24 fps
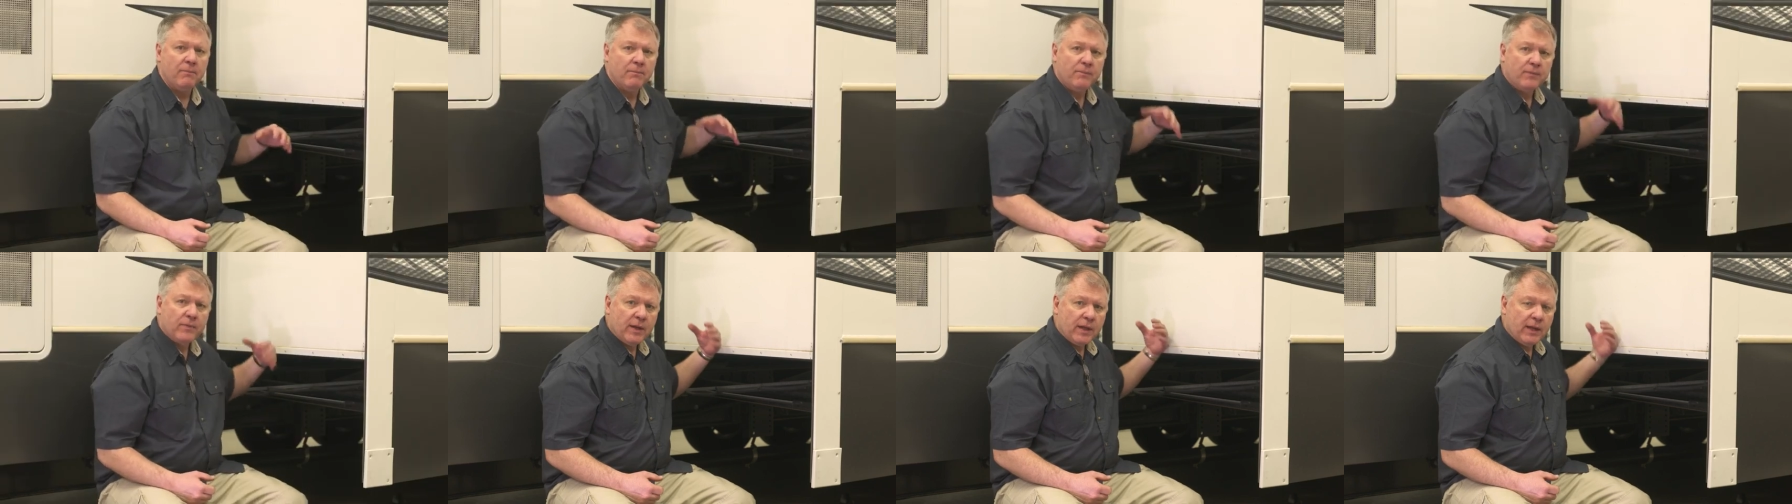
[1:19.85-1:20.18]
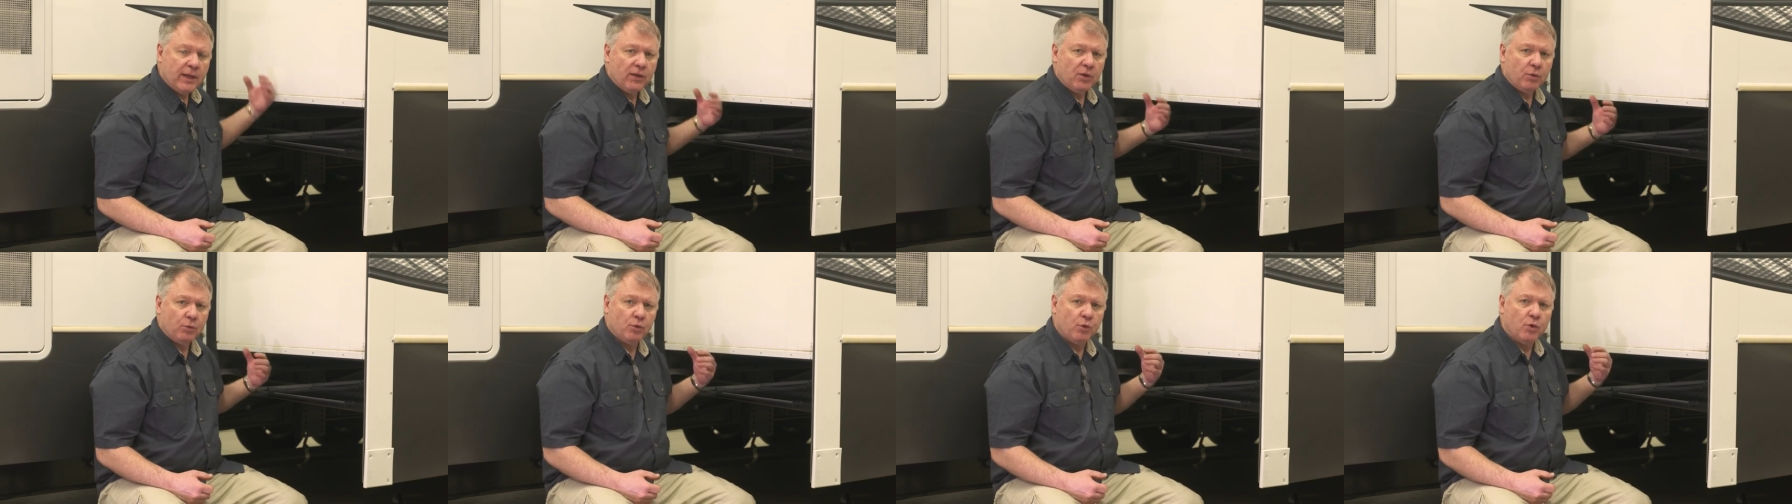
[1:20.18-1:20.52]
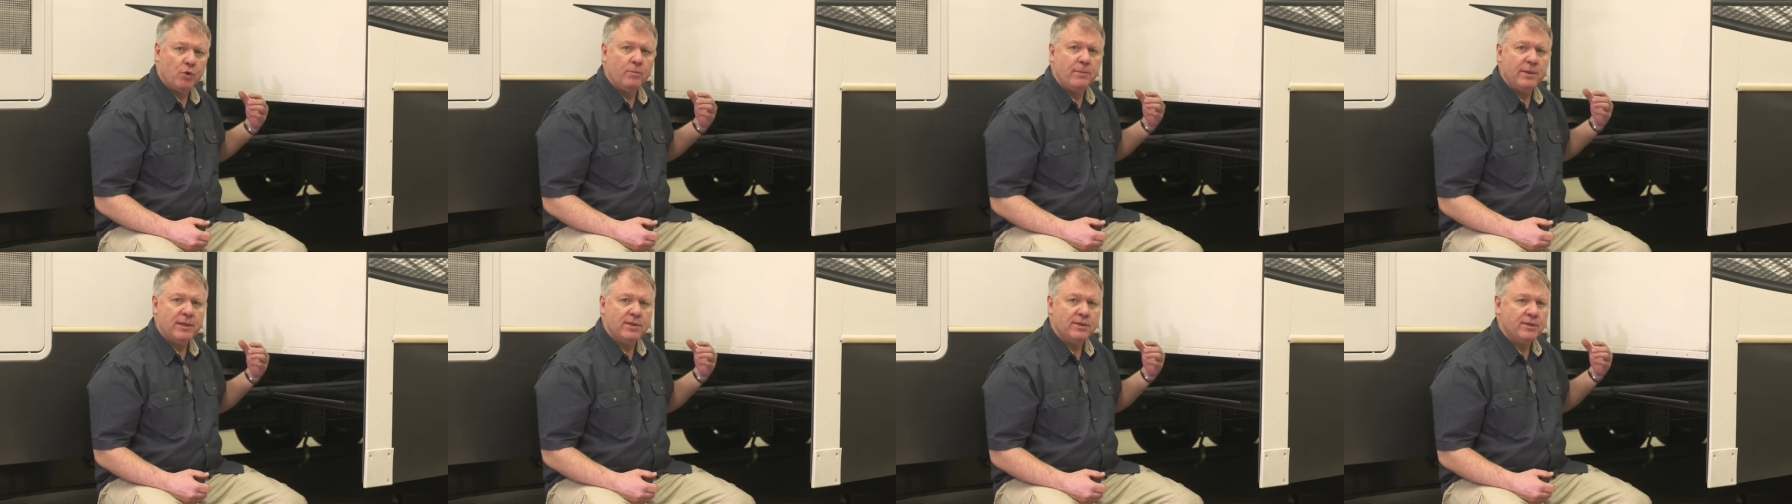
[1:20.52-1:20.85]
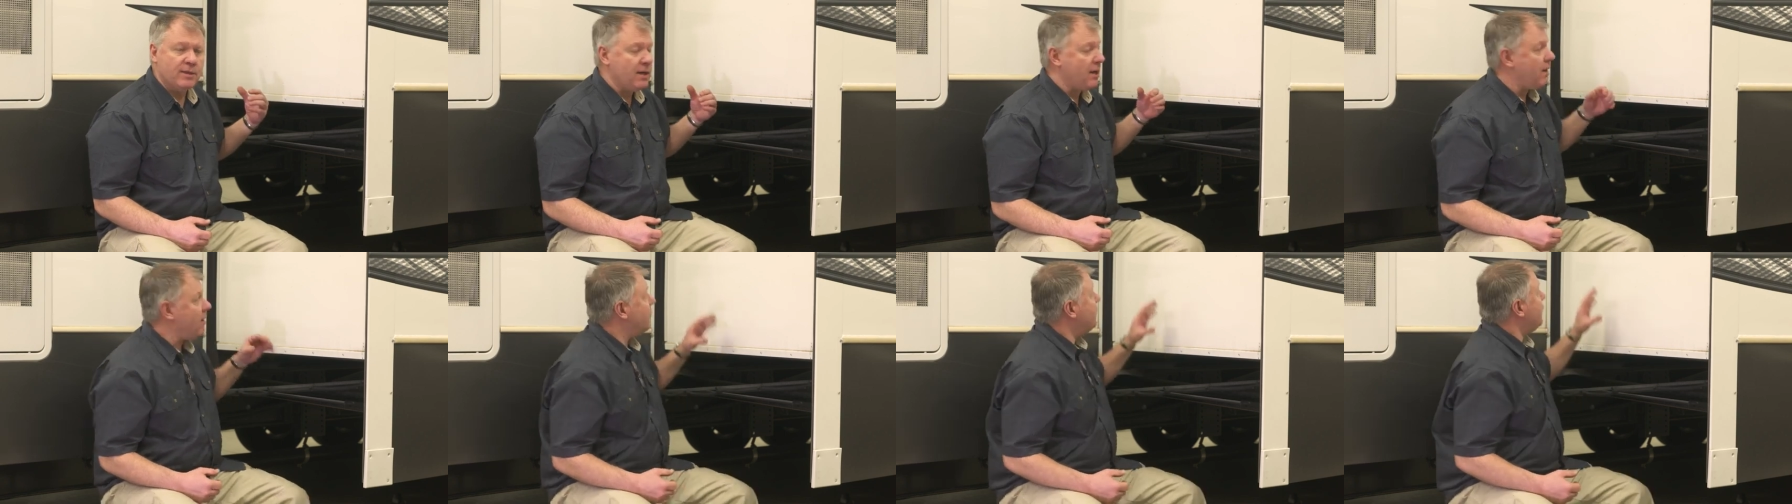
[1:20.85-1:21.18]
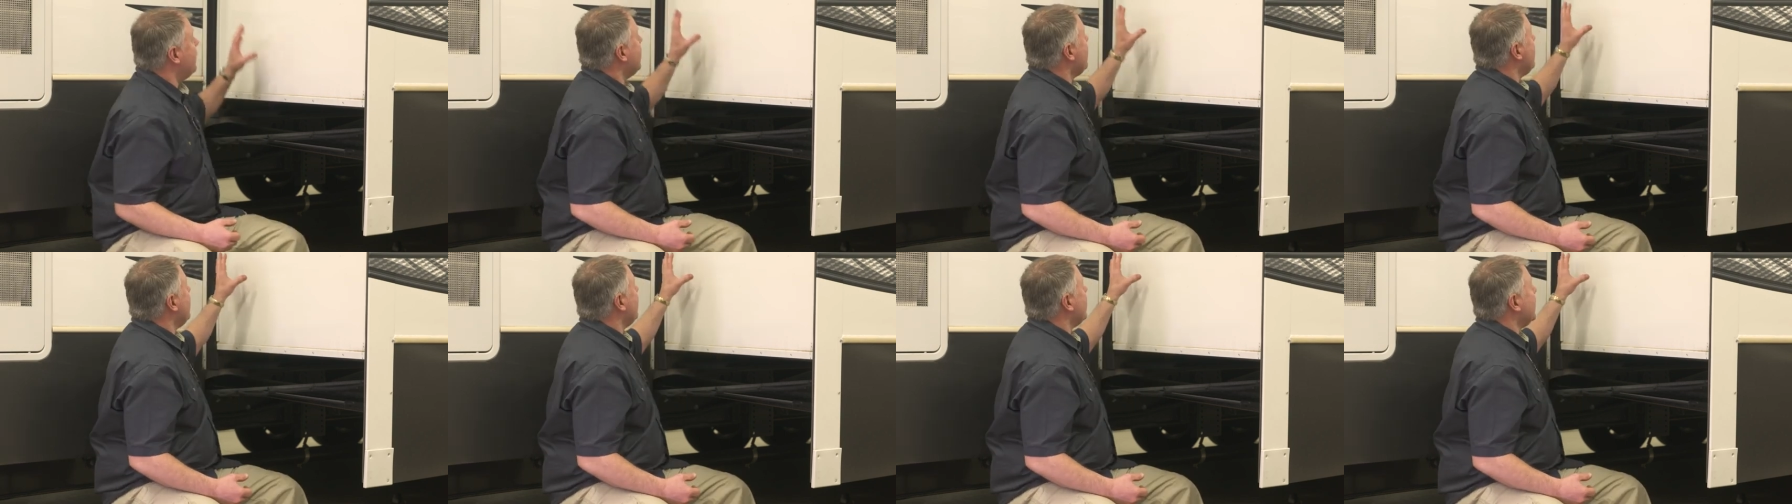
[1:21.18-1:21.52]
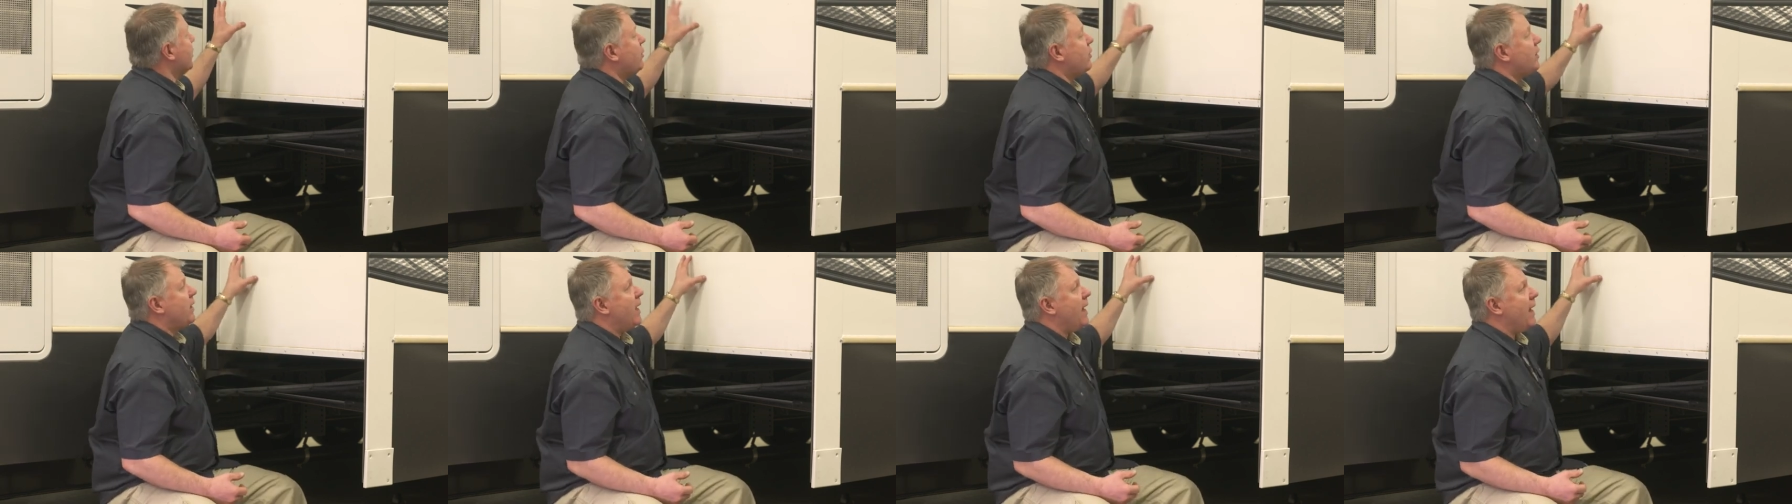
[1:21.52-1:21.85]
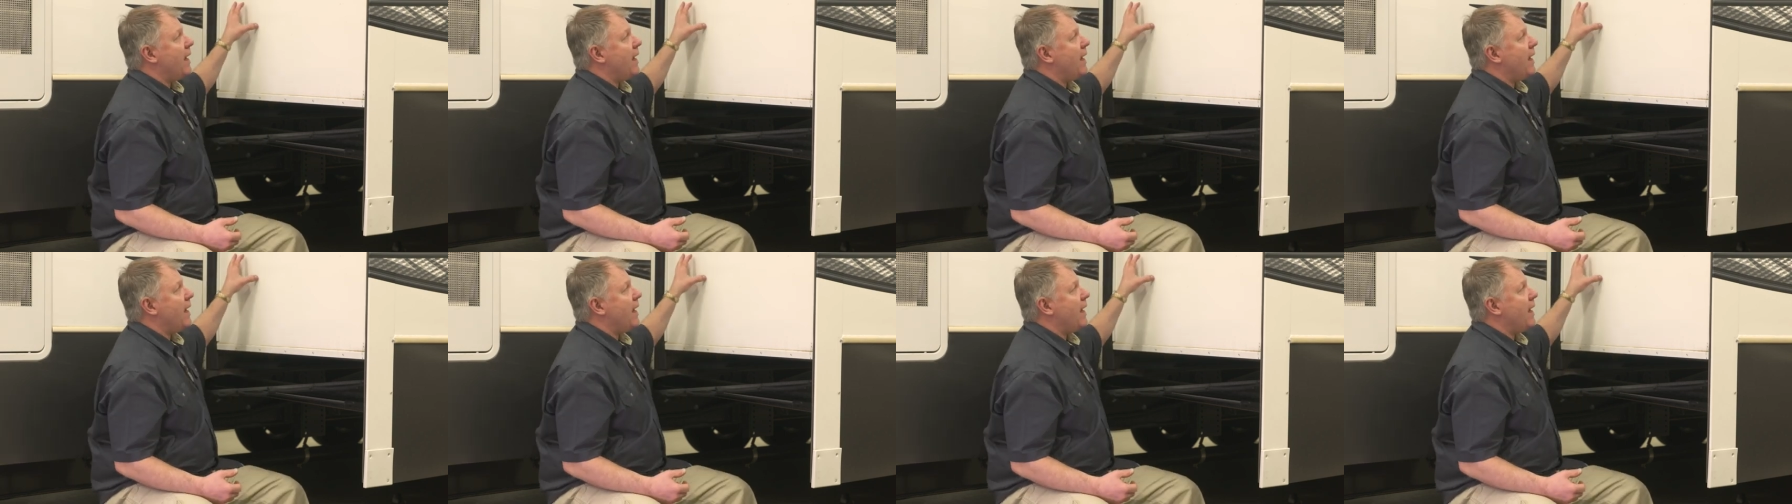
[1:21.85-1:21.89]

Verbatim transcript: room itself, we could